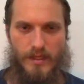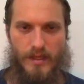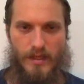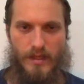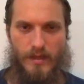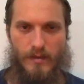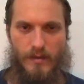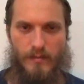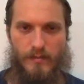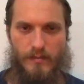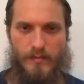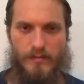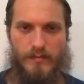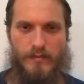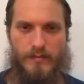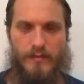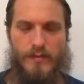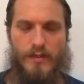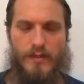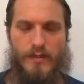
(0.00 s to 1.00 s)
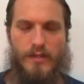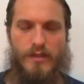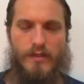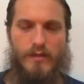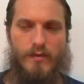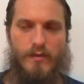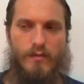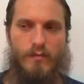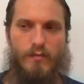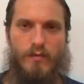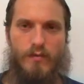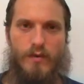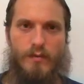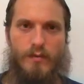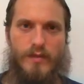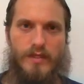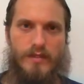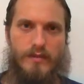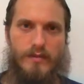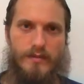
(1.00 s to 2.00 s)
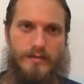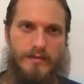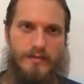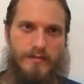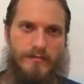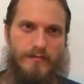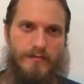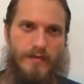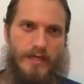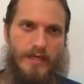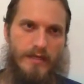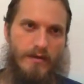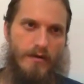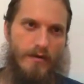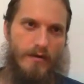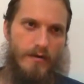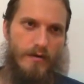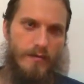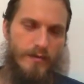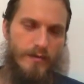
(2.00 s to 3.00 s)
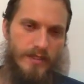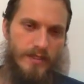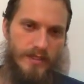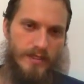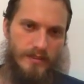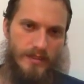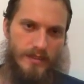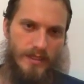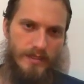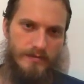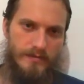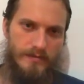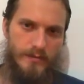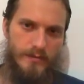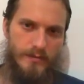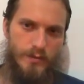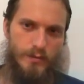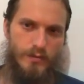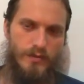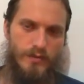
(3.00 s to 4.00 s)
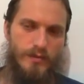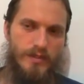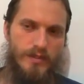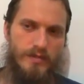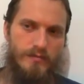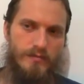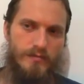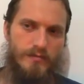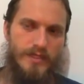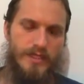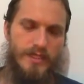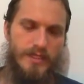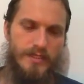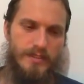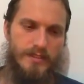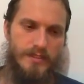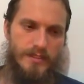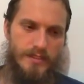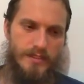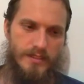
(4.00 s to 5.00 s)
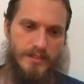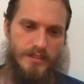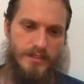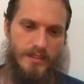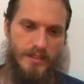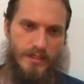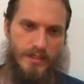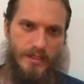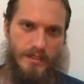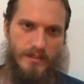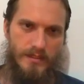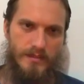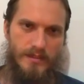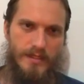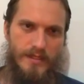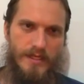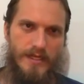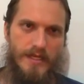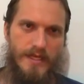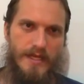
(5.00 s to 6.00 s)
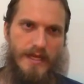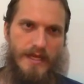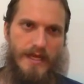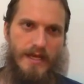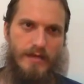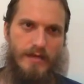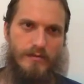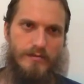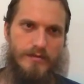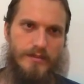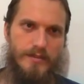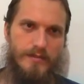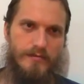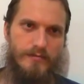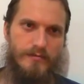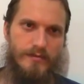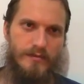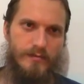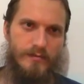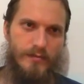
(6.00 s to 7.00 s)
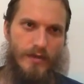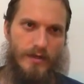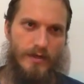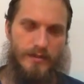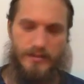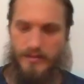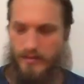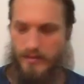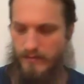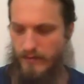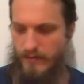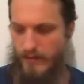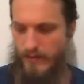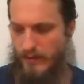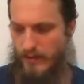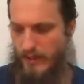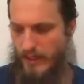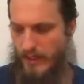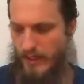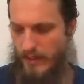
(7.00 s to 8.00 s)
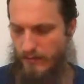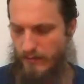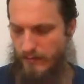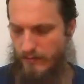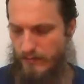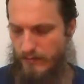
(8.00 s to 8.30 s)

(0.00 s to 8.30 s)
When we learn to find harmony in life is where we begin to see how different parts of our life,